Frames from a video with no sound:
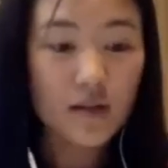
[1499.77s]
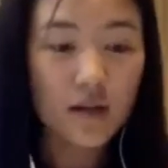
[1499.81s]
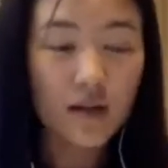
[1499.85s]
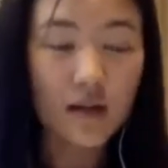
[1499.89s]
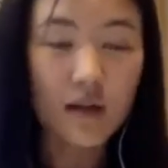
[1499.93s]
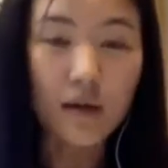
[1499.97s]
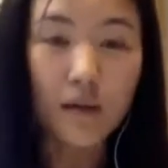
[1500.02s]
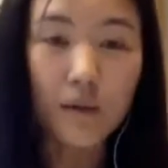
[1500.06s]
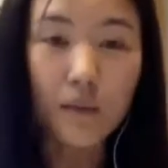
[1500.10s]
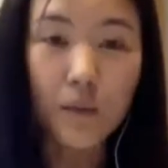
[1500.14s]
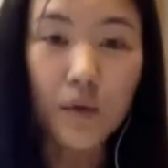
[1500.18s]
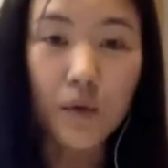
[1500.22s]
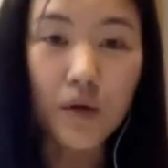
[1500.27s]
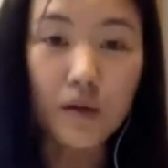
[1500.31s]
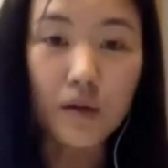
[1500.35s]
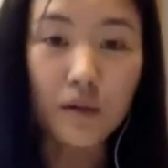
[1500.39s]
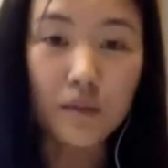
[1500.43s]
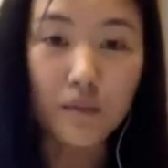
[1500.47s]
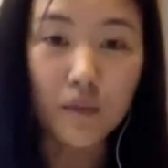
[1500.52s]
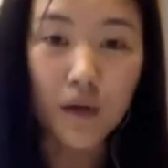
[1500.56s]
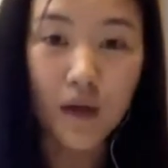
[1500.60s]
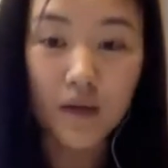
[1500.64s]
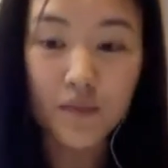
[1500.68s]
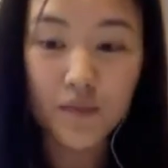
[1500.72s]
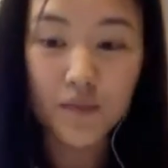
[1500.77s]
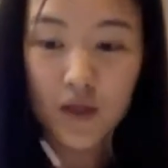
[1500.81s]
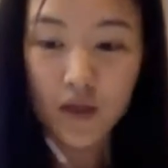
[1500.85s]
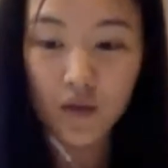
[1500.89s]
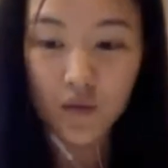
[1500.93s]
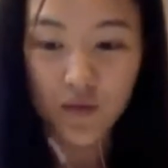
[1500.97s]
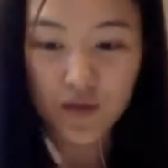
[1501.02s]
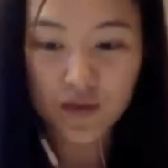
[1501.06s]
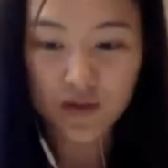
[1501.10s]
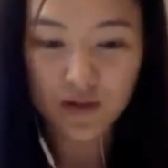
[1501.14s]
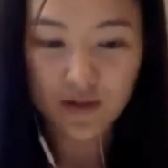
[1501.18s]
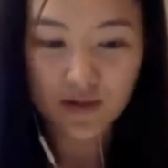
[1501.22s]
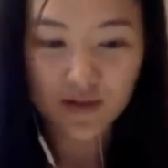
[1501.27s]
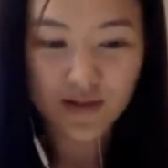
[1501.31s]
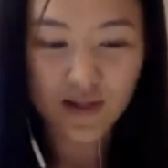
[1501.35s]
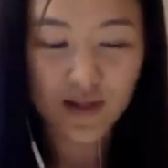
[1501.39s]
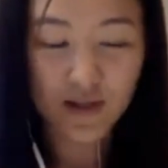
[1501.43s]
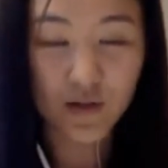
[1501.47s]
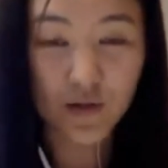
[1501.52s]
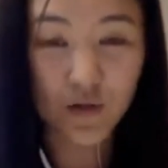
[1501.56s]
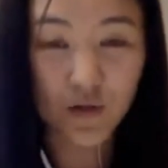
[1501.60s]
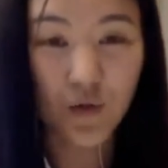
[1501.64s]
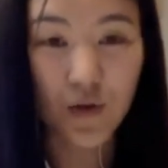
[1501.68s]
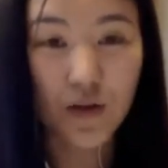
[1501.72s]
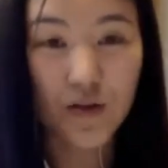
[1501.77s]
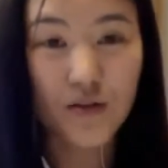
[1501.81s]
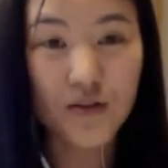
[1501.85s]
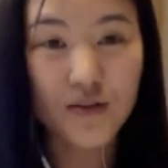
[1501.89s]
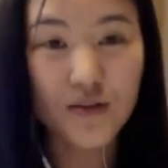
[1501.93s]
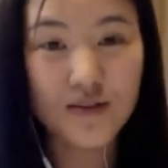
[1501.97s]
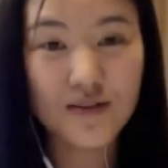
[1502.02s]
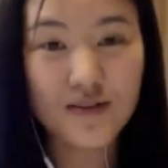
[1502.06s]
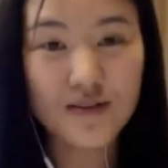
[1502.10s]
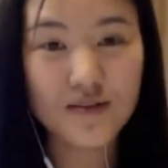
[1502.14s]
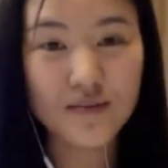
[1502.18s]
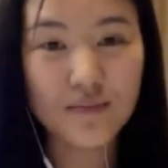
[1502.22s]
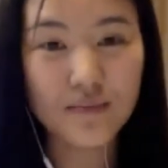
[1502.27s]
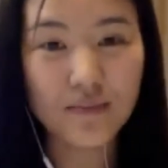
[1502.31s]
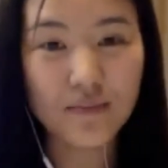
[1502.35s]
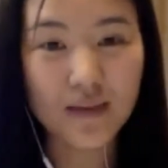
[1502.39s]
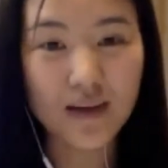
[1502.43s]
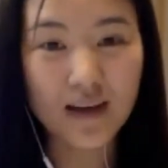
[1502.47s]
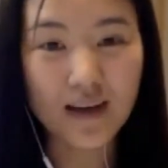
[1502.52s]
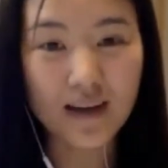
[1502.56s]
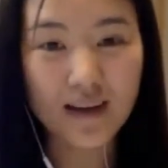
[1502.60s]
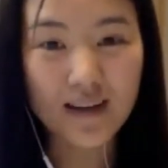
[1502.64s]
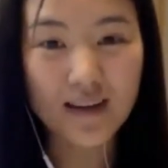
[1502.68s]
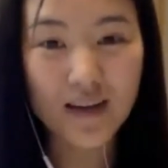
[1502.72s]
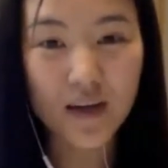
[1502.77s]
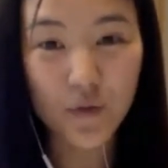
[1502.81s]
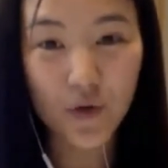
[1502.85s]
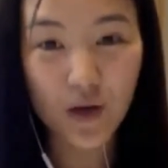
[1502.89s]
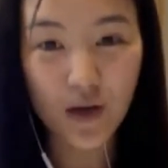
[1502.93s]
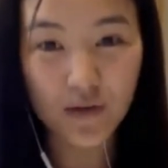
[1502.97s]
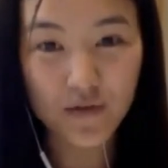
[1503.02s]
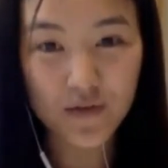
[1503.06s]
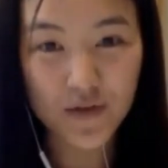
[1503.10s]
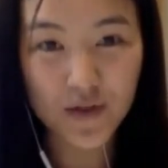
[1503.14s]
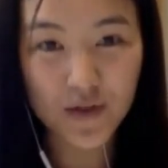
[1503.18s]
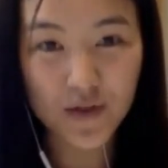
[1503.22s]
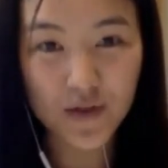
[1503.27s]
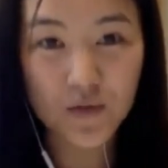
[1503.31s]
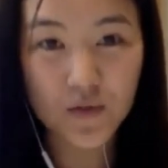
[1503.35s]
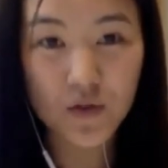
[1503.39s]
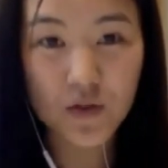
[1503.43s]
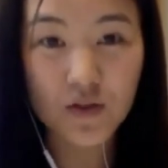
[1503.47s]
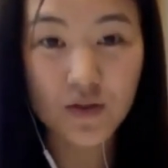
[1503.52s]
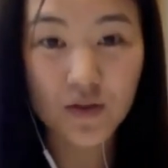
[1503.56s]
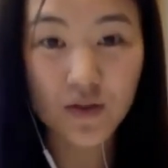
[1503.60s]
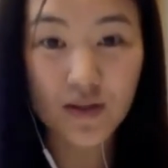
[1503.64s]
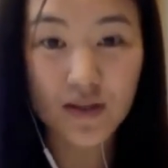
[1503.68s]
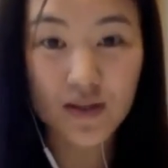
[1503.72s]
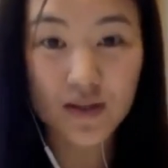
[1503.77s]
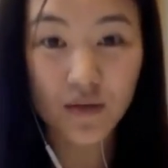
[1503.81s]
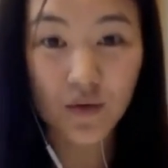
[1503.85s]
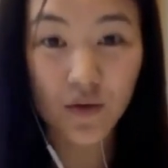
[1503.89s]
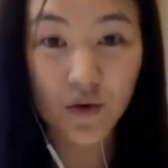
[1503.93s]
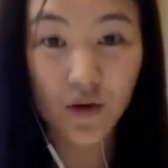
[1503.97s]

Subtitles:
Well, I'm done with the standard questions, and now you have time to address our